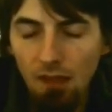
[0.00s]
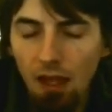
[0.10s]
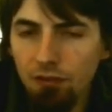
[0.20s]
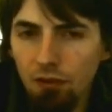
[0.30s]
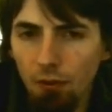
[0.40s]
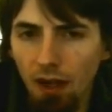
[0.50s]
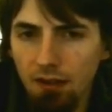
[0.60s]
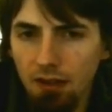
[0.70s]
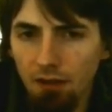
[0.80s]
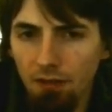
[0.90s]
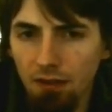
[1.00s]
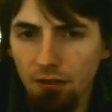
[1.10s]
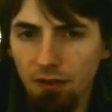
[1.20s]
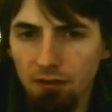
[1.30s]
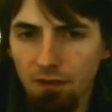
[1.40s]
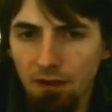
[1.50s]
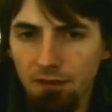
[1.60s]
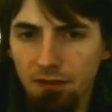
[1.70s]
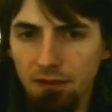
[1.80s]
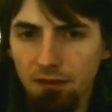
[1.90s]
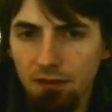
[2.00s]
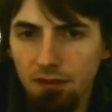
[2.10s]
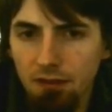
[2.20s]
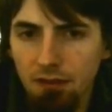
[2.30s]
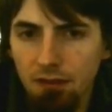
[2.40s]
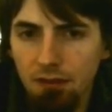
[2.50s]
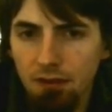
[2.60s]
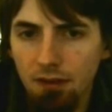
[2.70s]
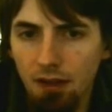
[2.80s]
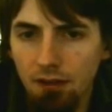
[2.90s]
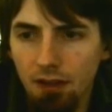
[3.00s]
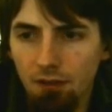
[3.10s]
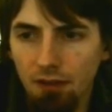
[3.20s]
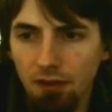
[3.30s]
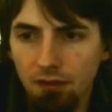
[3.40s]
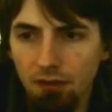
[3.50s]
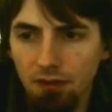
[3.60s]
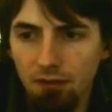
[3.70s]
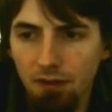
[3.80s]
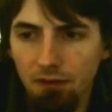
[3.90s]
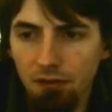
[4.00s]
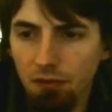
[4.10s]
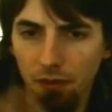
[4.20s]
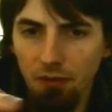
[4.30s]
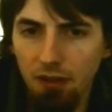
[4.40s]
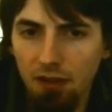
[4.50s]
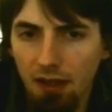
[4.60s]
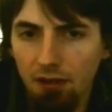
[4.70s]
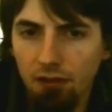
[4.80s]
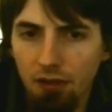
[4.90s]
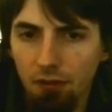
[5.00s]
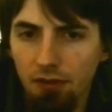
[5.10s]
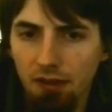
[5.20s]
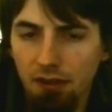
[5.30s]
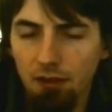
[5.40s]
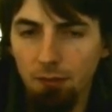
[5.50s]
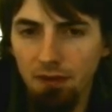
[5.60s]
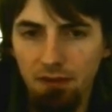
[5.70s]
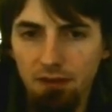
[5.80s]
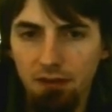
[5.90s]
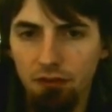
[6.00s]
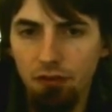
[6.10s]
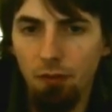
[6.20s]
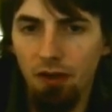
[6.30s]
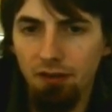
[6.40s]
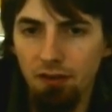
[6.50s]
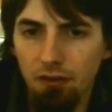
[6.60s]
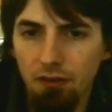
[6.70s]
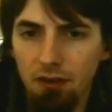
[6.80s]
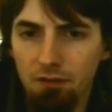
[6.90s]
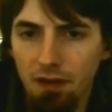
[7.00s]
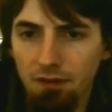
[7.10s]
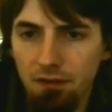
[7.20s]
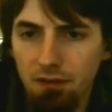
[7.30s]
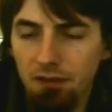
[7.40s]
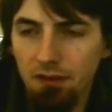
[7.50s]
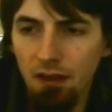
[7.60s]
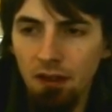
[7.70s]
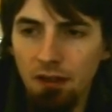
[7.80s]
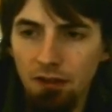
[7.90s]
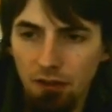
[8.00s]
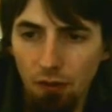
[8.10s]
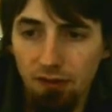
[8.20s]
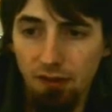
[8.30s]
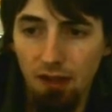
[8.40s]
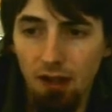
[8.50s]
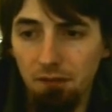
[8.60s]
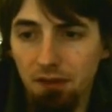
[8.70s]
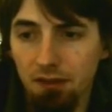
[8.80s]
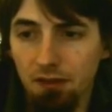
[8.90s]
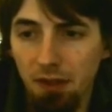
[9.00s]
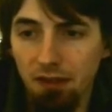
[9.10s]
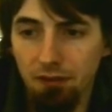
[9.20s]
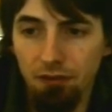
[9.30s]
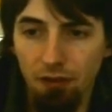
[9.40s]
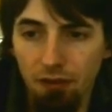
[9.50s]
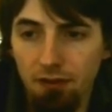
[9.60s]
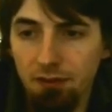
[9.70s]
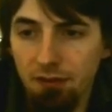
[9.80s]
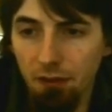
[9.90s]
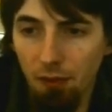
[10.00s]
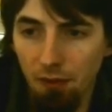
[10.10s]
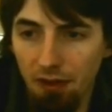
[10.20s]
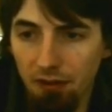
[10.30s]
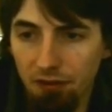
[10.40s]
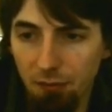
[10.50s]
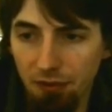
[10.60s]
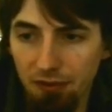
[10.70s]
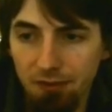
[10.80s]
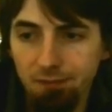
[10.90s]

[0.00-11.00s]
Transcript: you know what? I did cover that in 2005 series. So we don't need to actually go into detail about this because you can watch that in the 2005 series. So instead, I'm just going to basically show you that we were here at Shibuya